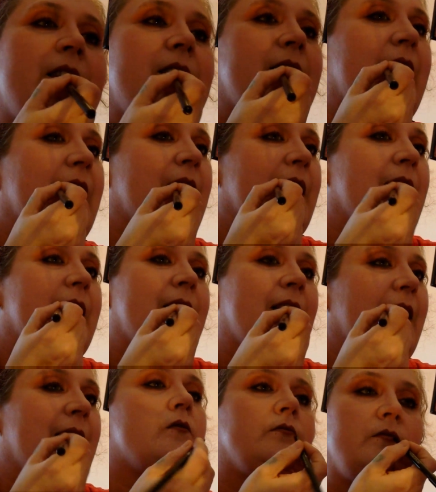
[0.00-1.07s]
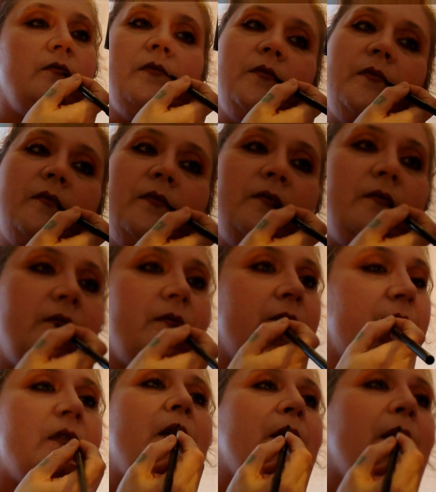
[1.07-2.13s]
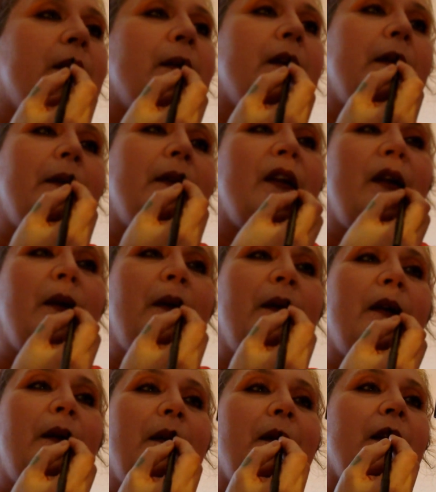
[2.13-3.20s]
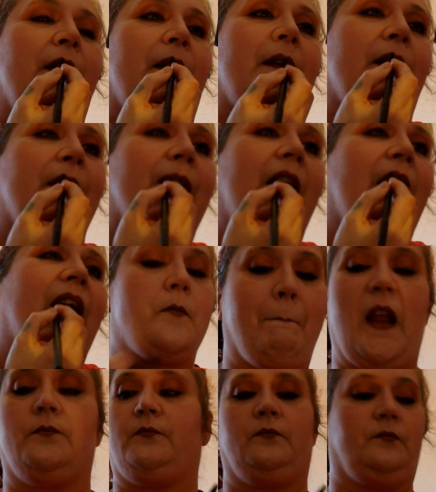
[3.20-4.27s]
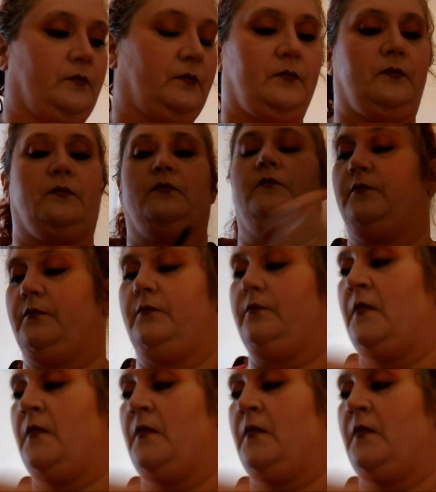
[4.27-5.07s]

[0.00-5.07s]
Just making sure my lips are all the same shape, because mine are very, very